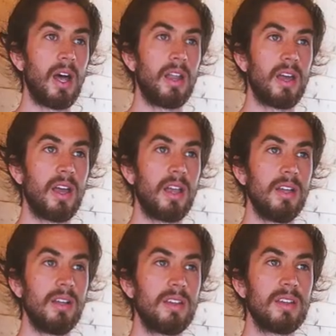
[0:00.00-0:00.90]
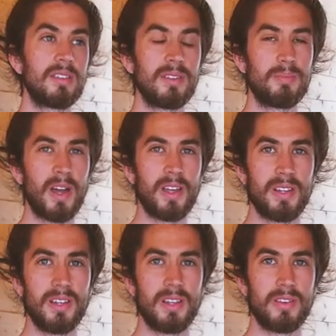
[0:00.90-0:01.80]
and I this is
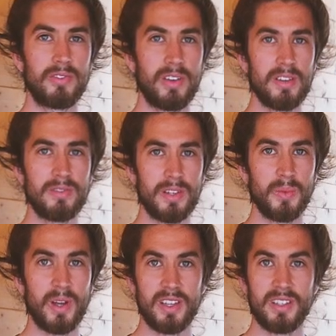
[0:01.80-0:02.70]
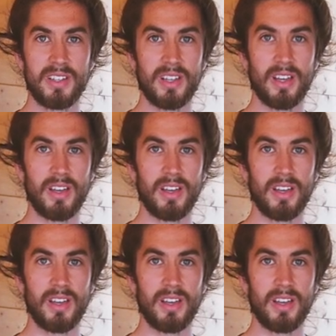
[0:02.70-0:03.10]
my favorite way